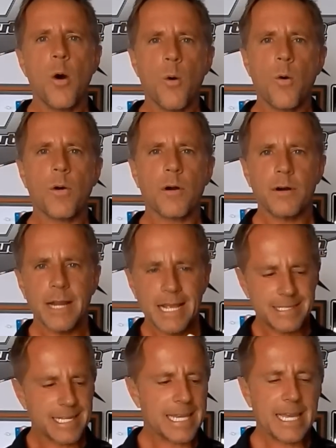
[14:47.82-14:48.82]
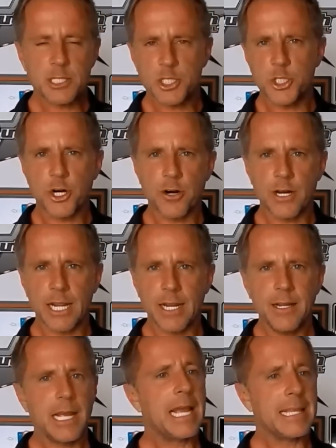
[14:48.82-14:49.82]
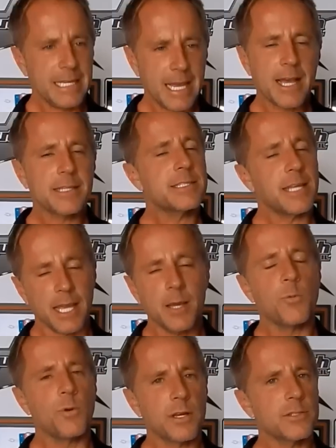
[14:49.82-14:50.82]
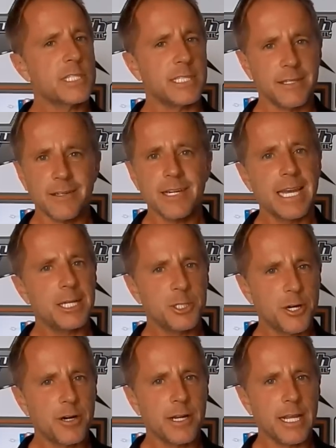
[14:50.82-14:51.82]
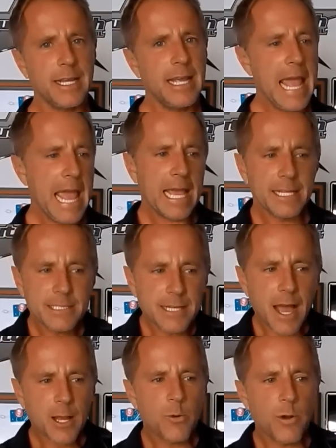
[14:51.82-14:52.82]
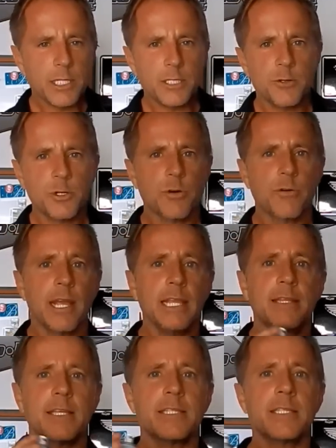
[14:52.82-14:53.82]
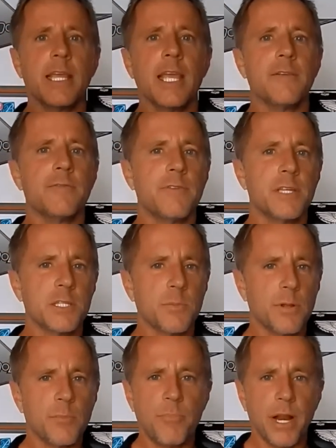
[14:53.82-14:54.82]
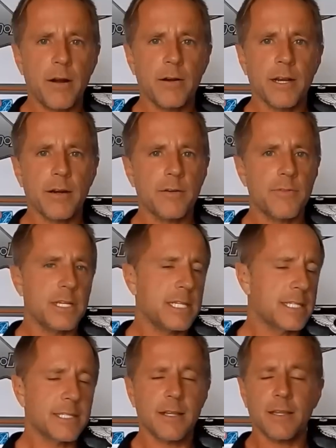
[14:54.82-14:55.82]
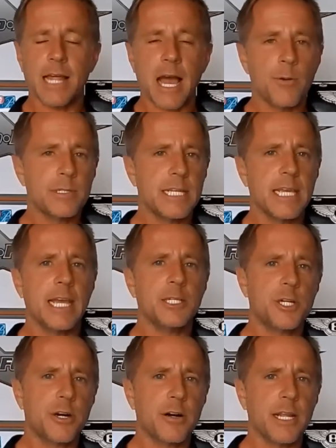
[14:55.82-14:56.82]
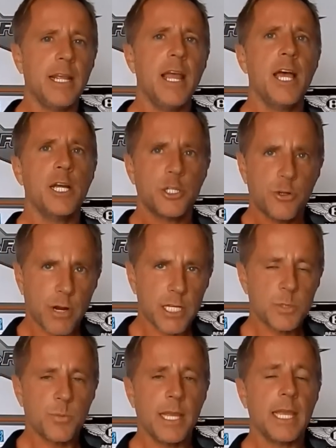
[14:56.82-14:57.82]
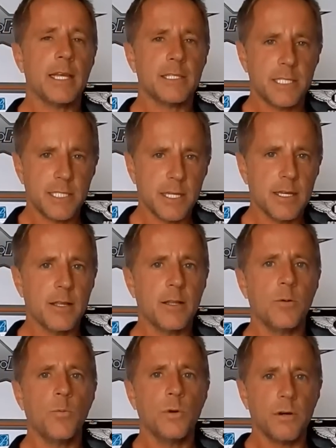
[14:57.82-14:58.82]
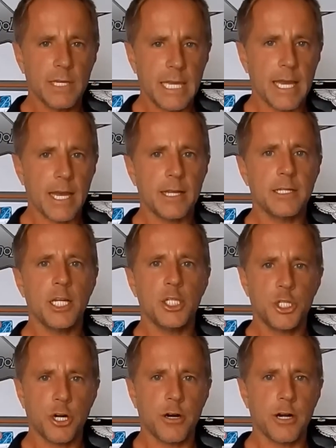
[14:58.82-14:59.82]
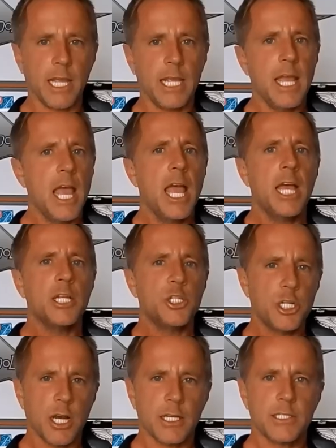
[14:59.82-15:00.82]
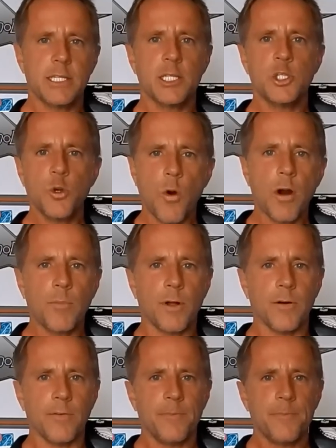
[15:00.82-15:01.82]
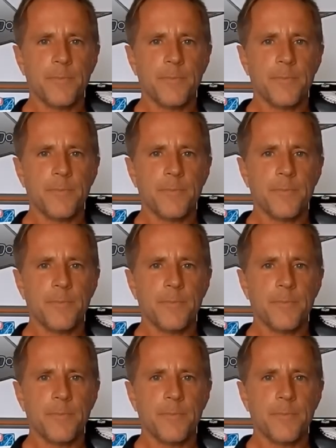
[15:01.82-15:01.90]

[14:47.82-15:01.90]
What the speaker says: or as it gets dirty, and yes, it will still get dirty, it's not going to create this invisible barrier that doesn't allow it to get dirty. Trust me, it still will get dirty just as normal.